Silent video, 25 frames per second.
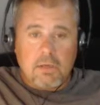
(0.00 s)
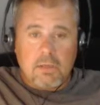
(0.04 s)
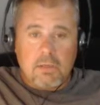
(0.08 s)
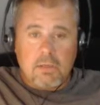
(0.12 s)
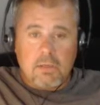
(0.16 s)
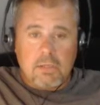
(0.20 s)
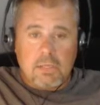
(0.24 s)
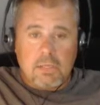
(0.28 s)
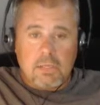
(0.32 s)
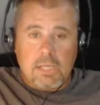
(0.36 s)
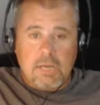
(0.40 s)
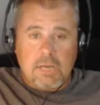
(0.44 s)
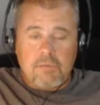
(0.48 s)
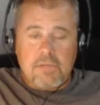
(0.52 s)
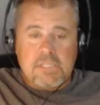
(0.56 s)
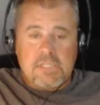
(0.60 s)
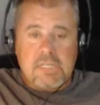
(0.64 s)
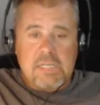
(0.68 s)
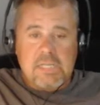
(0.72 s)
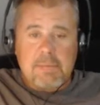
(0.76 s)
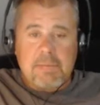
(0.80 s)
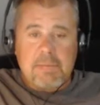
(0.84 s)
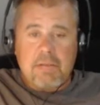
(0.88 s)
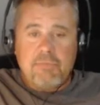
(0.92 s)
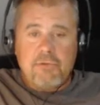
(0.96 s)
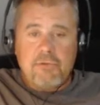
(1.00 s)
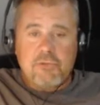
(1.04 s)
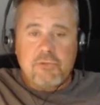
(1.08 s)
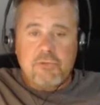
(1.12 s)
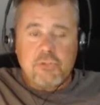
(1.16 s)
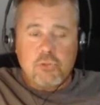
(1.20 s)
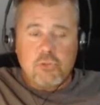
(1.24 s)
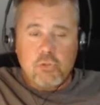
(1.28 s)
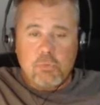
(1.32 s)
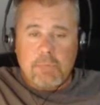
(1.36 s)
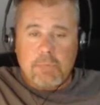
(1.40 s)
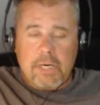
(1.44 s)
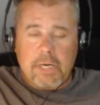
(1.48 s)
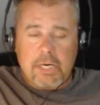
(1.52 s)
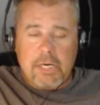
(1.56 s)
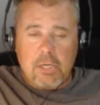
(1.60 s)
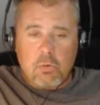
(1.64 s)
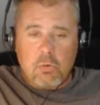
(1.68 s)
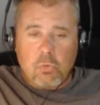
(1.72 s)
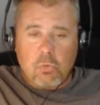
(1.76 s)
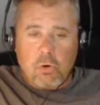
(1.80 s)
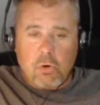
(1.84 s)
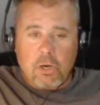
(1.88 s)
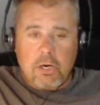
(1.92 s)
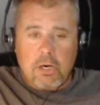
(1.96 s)
Every time I fish a new body of
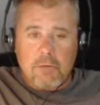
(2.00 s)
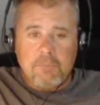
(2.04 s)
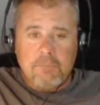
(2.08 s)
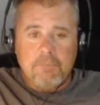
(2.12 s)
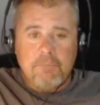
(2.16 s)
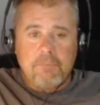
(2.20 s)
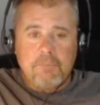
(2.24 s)
water,